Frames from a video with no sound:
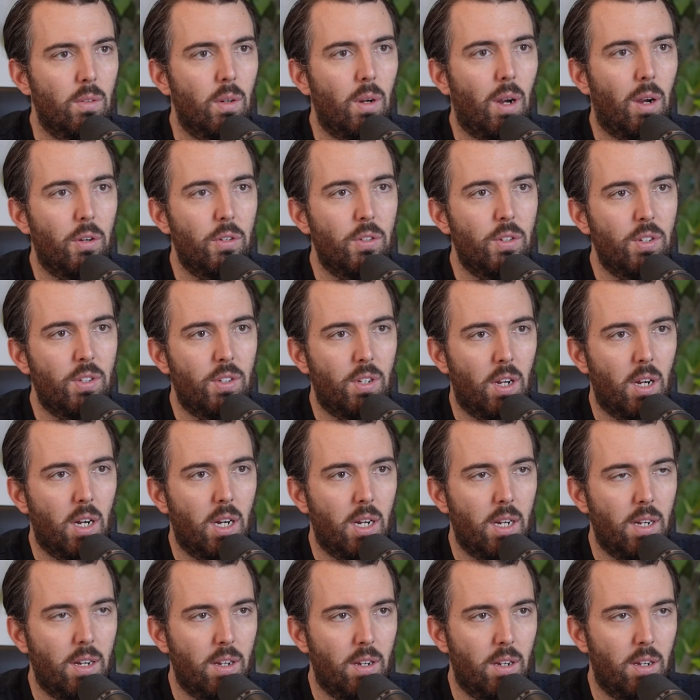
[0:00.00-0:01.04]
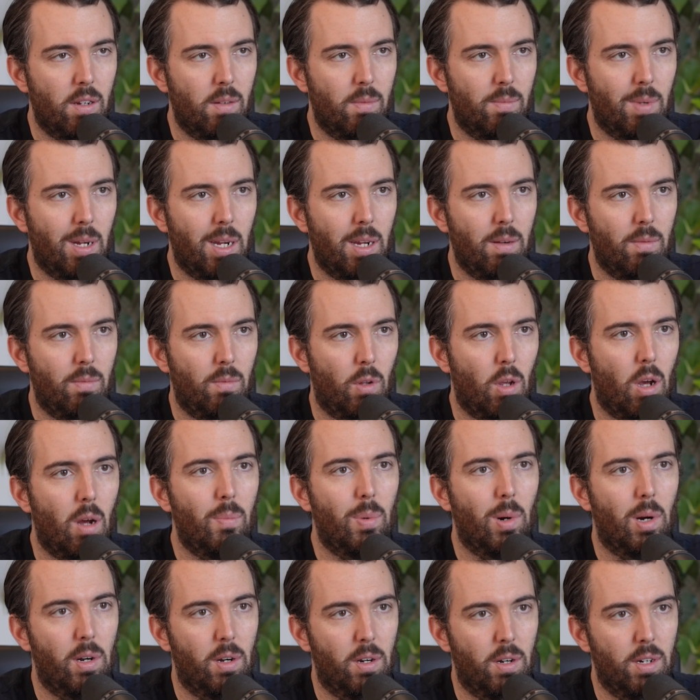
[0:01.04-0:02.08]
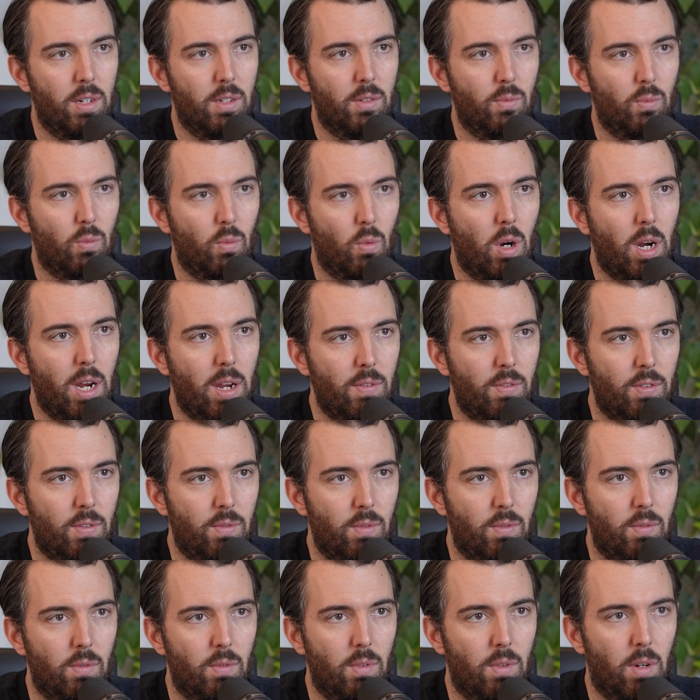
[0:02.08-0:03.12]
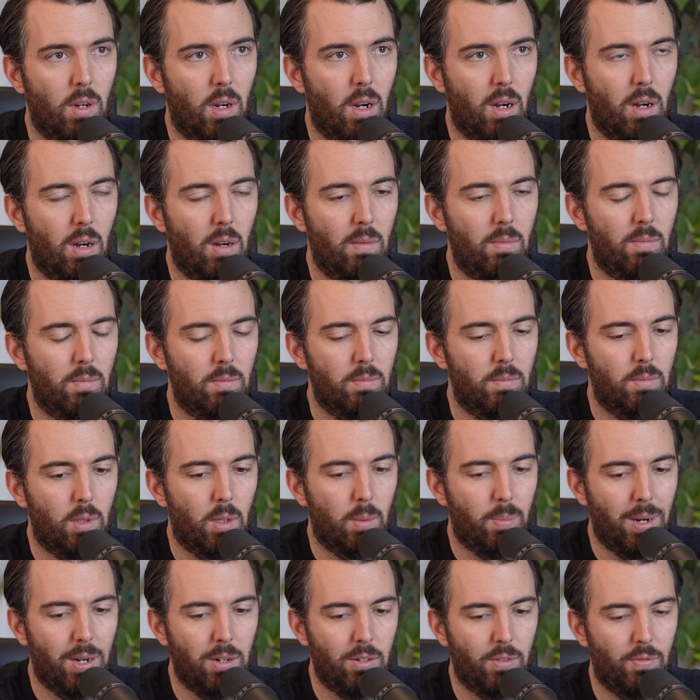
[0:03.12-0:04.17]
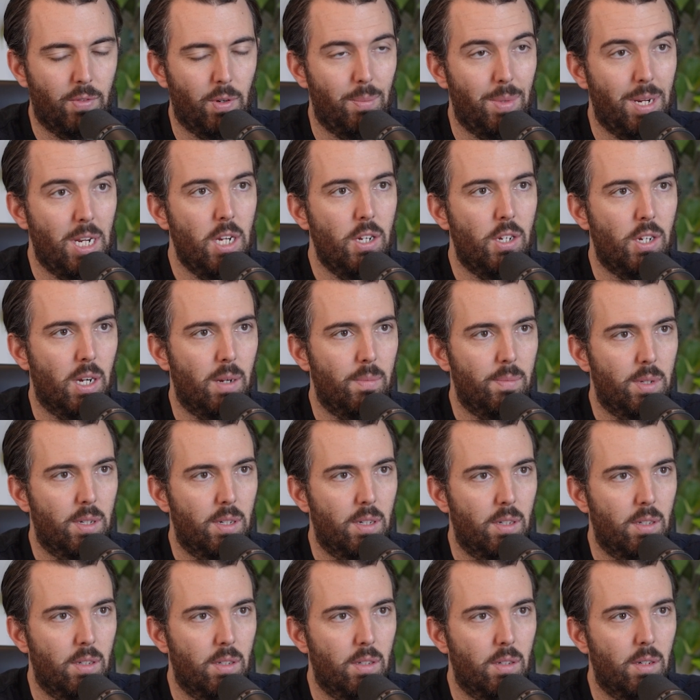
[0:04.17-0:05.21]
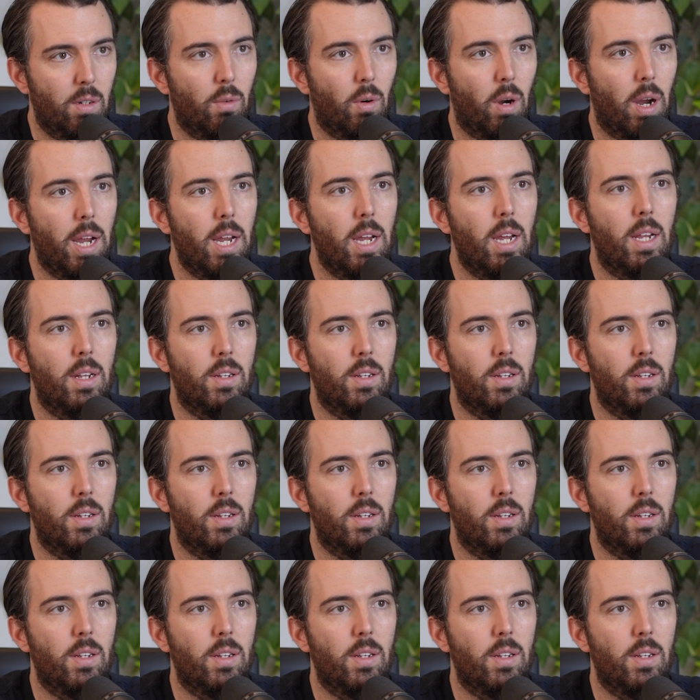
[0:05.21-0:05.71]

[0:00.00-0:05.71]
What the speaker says: Well, I was just talking to my law partner, his wife, her parents are from Egypt. Yeah. Right?